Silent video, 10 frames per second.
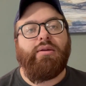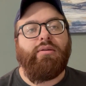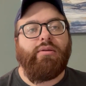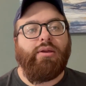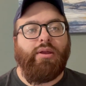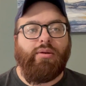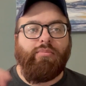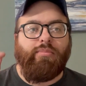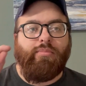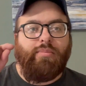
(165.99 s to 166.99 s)
you
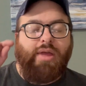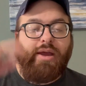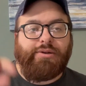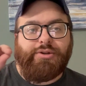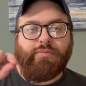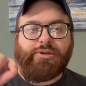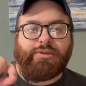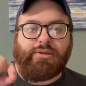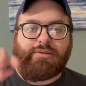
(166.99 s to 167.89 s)
can add it to your wish list.